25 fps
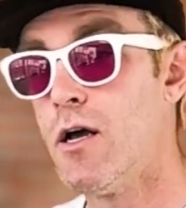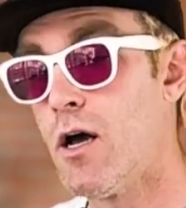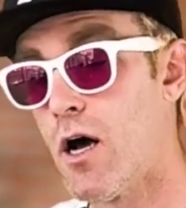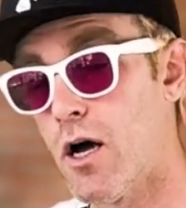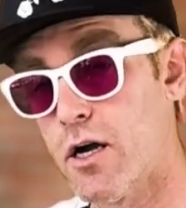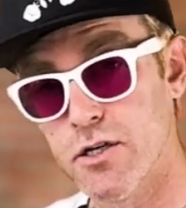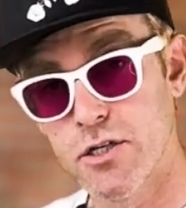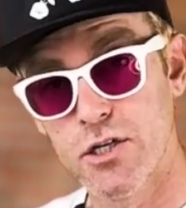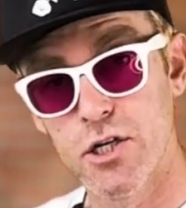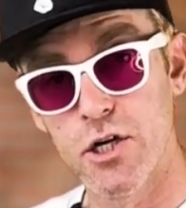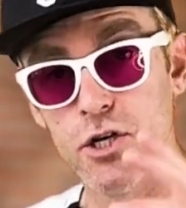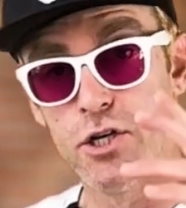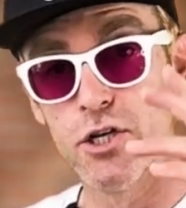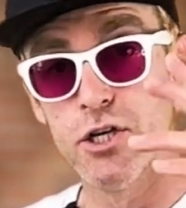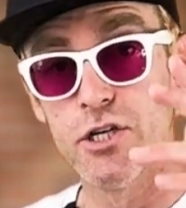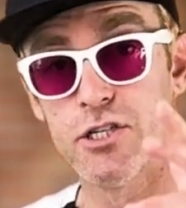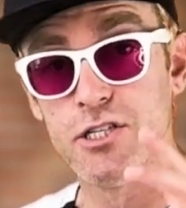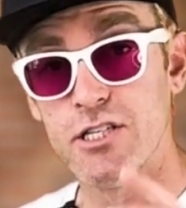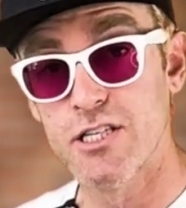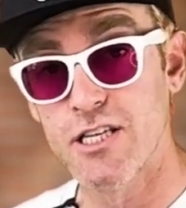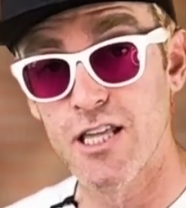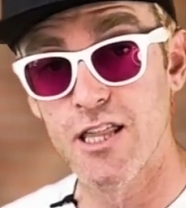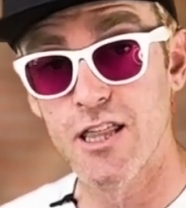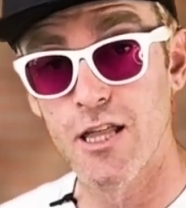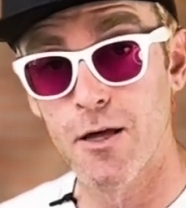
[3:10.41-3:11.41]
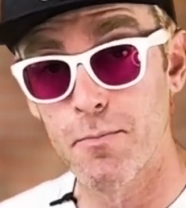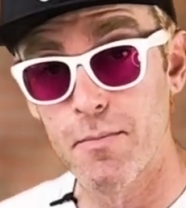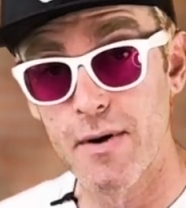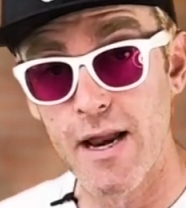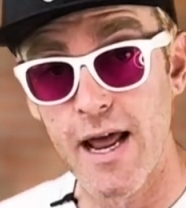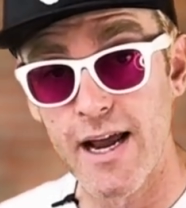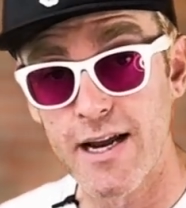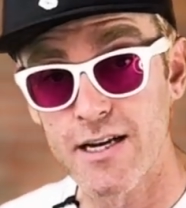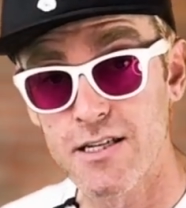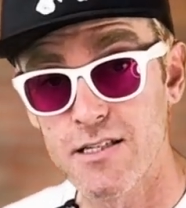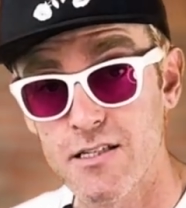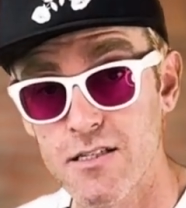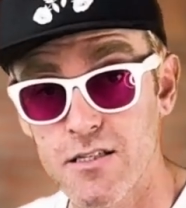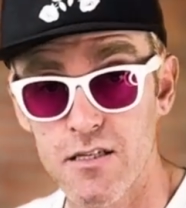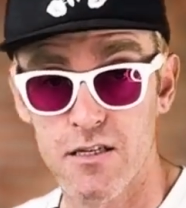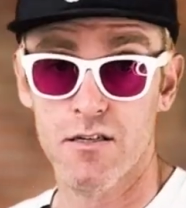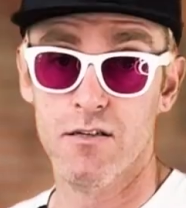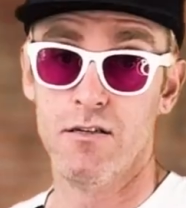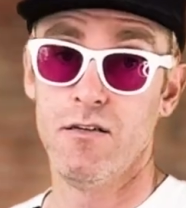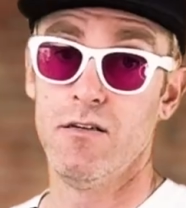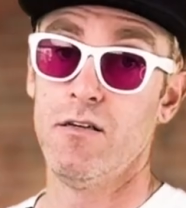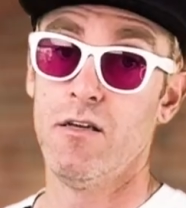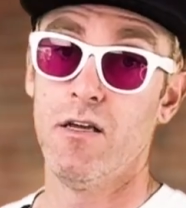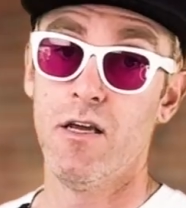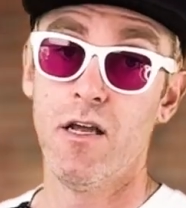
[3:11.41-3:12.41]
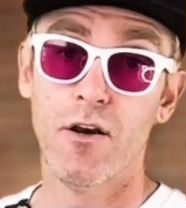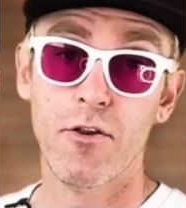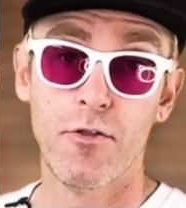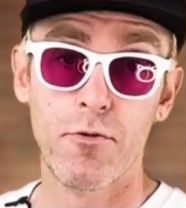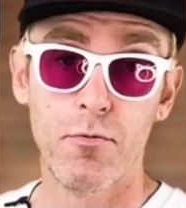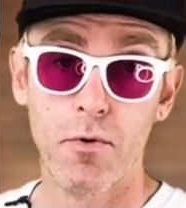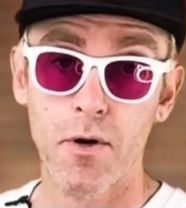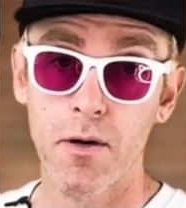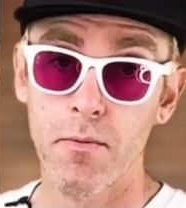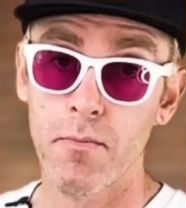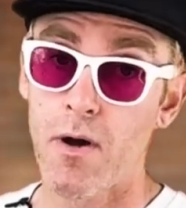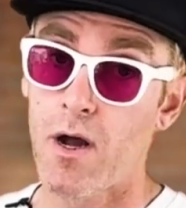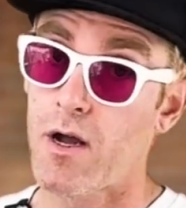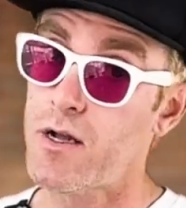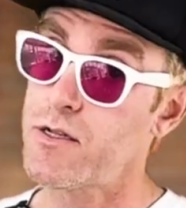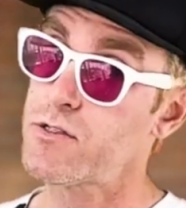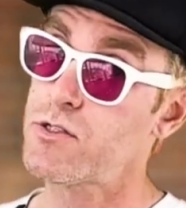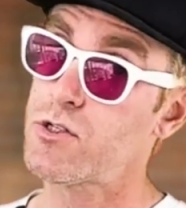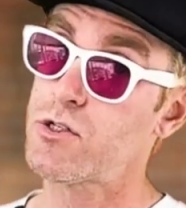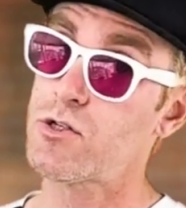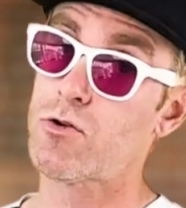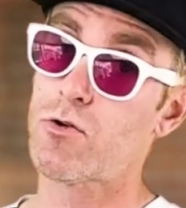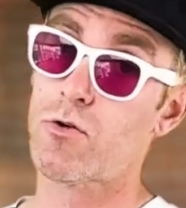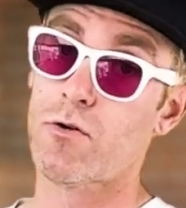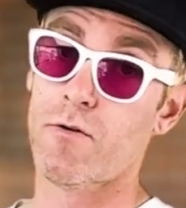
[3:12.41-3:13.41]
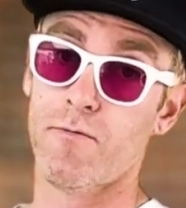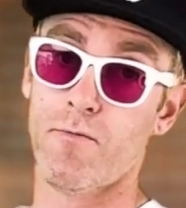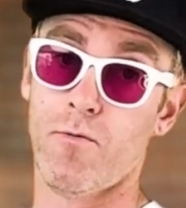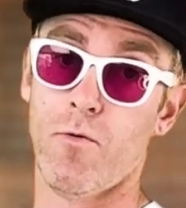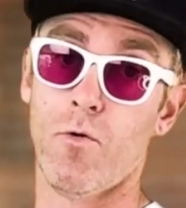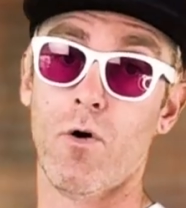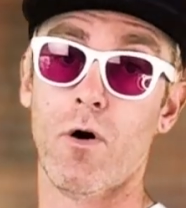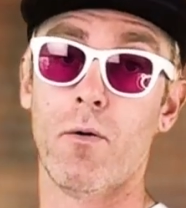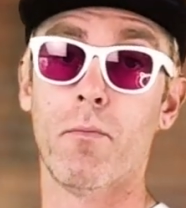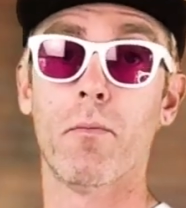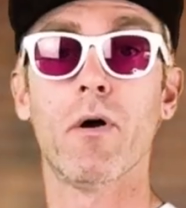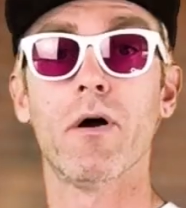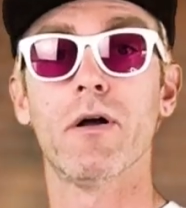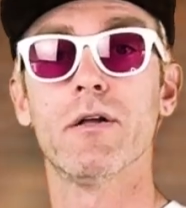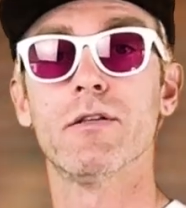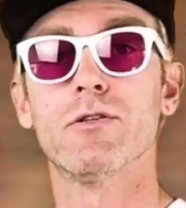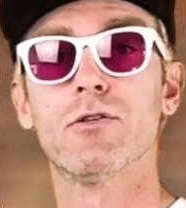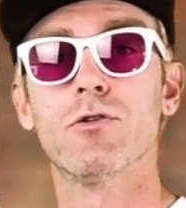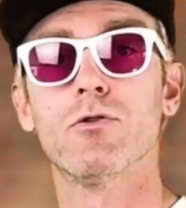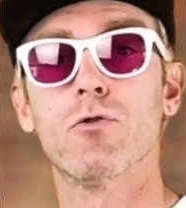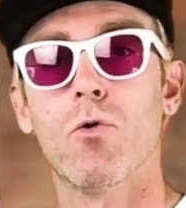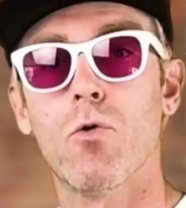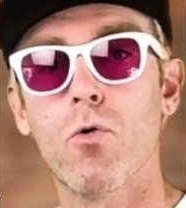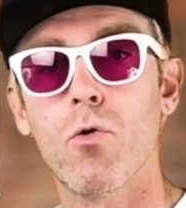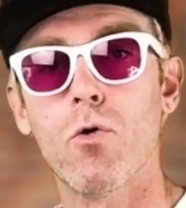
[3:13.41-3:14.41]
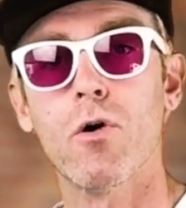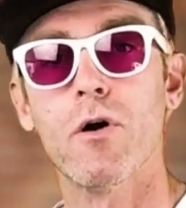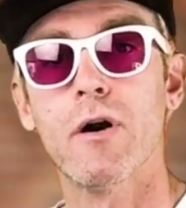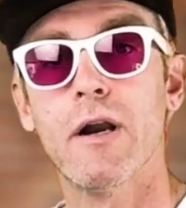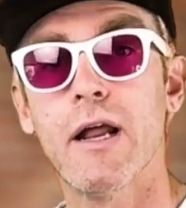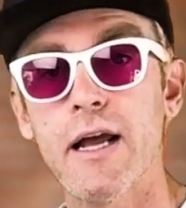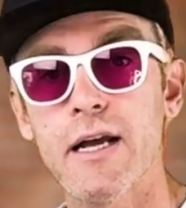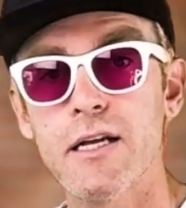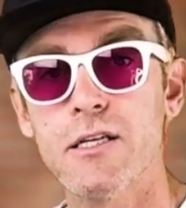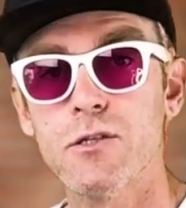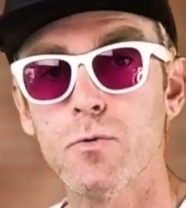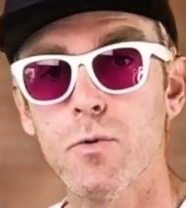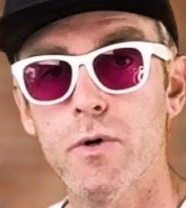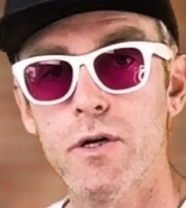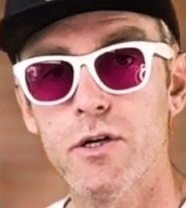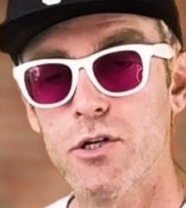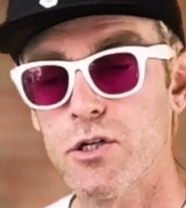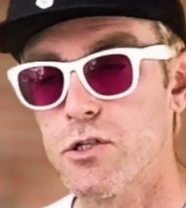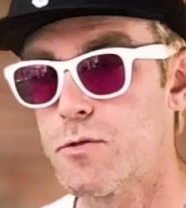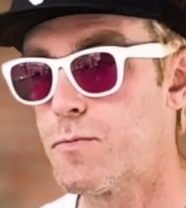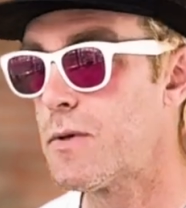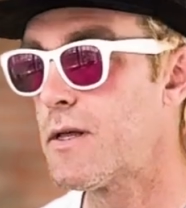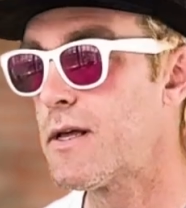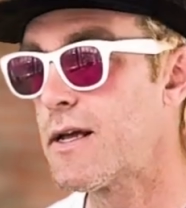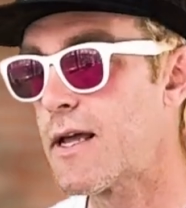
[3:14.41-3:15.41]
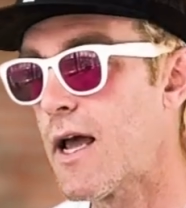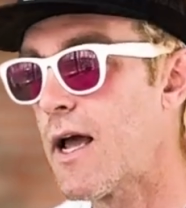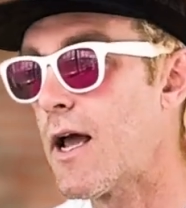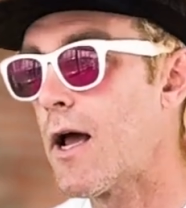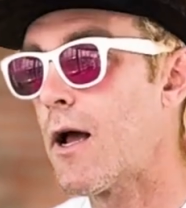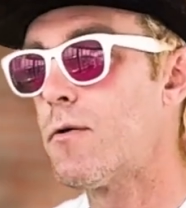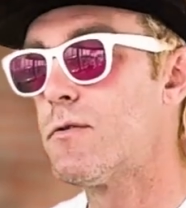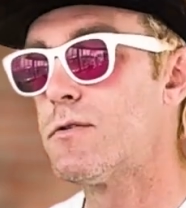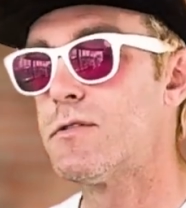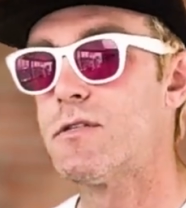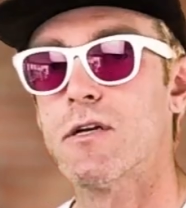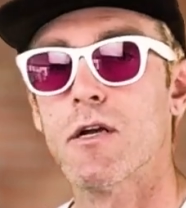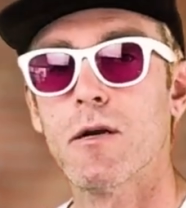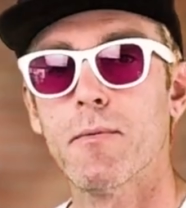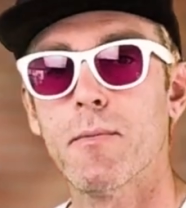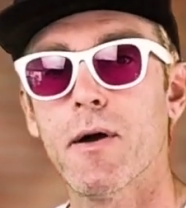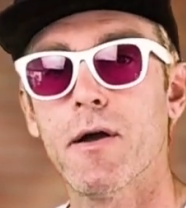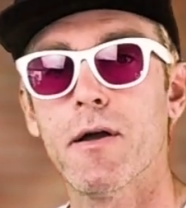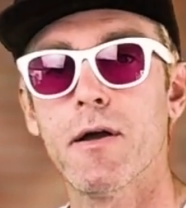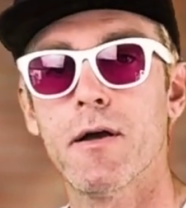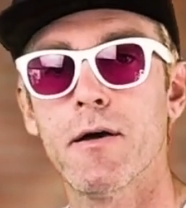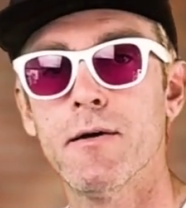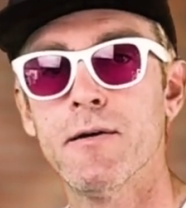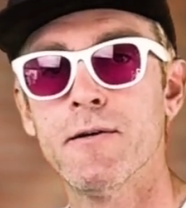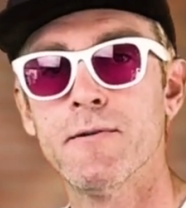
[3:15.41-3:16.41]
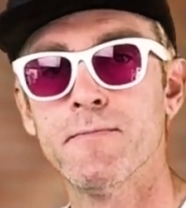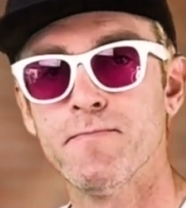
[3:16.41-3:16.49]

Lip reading: until you see them next in 3 months or 4 months or next week. Just be like, hey, I was thinking about you.